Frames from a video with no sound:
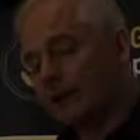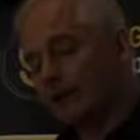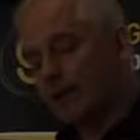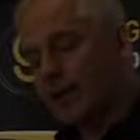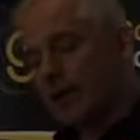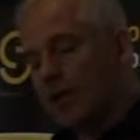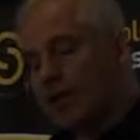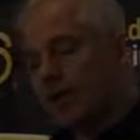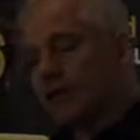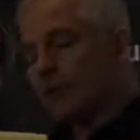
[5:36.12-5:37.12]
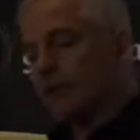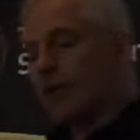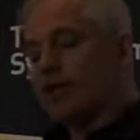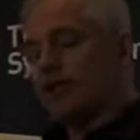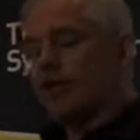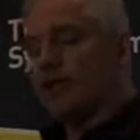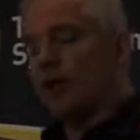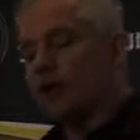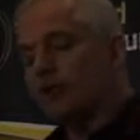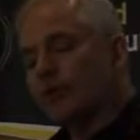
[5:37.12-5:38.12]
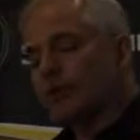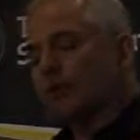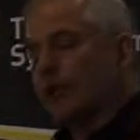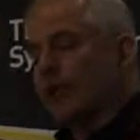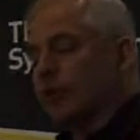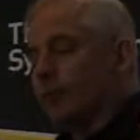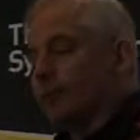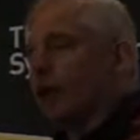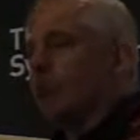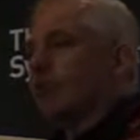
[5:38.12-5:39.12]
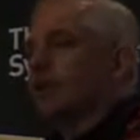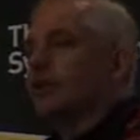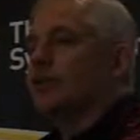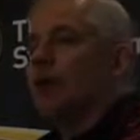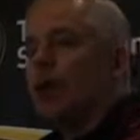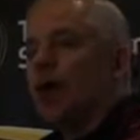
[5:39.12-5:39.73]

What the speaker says: it, because the press and the economists and all the economic commentators